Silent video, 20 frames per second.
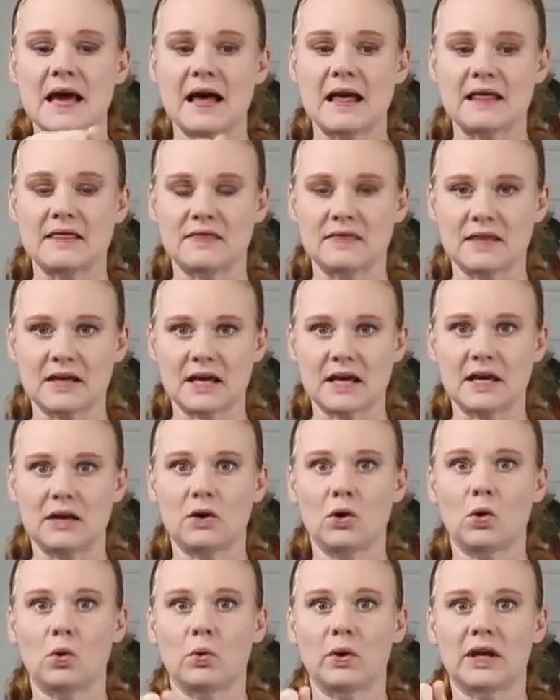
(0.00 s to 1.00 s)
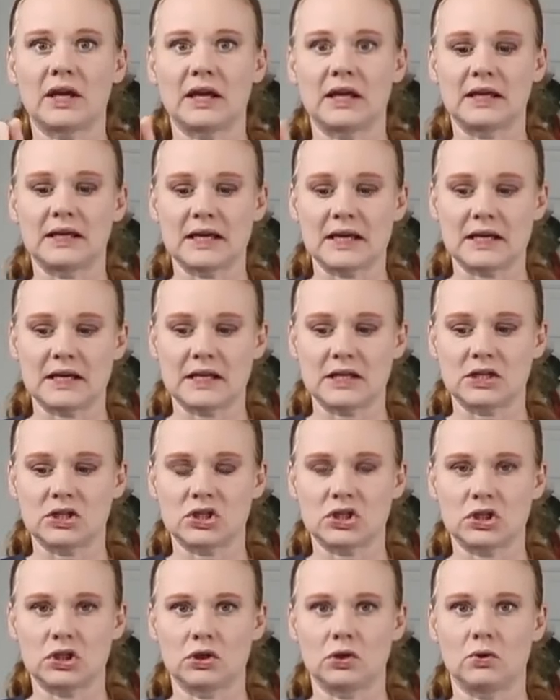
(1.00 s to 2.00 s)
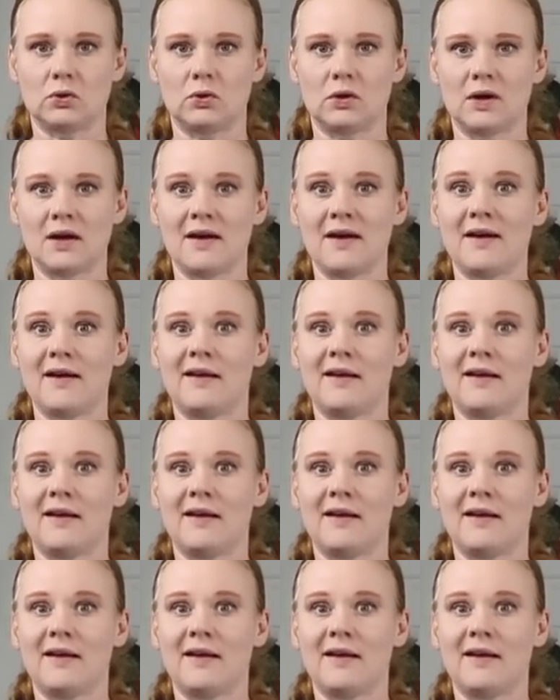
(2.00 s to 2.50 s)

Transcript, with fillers: And then we can get into